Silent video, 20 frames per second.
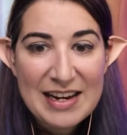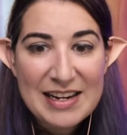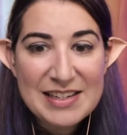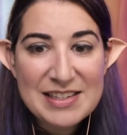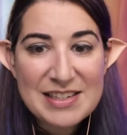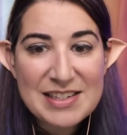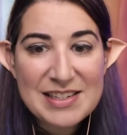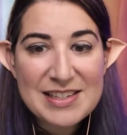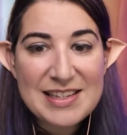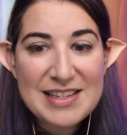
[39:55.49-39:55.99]

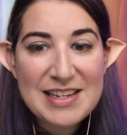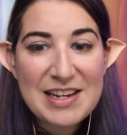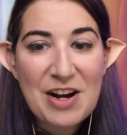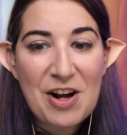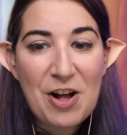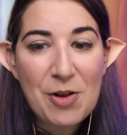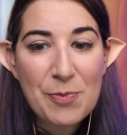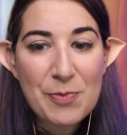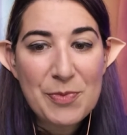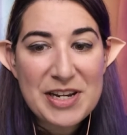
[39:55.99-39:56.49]
It's the
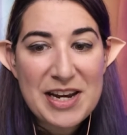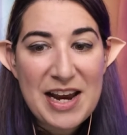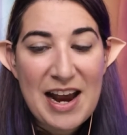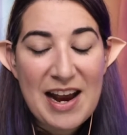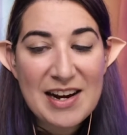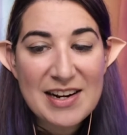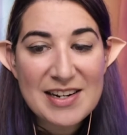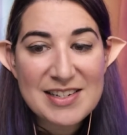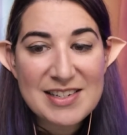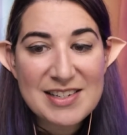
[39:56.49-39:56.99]

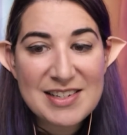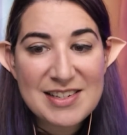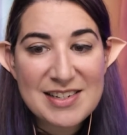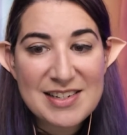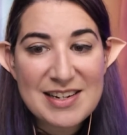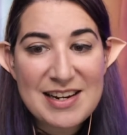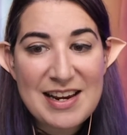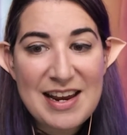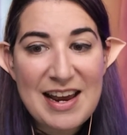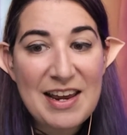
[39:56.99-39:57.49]
Almanac's
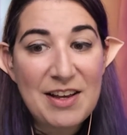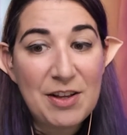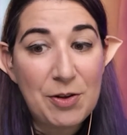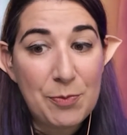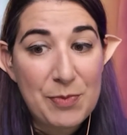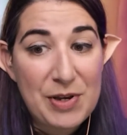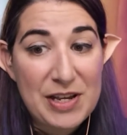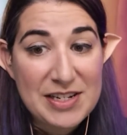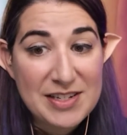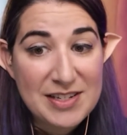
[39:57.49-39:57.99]

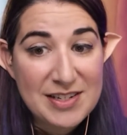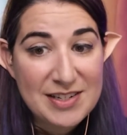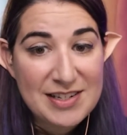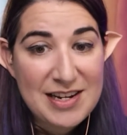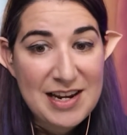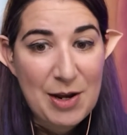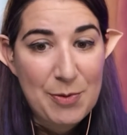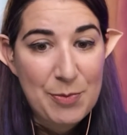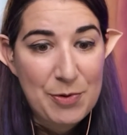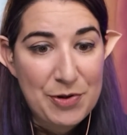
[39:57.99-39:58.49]
ailment
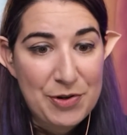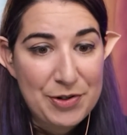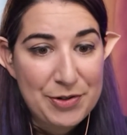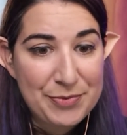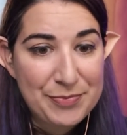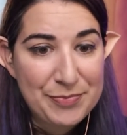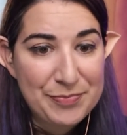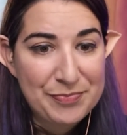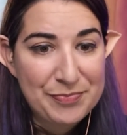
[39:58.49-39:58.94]
table.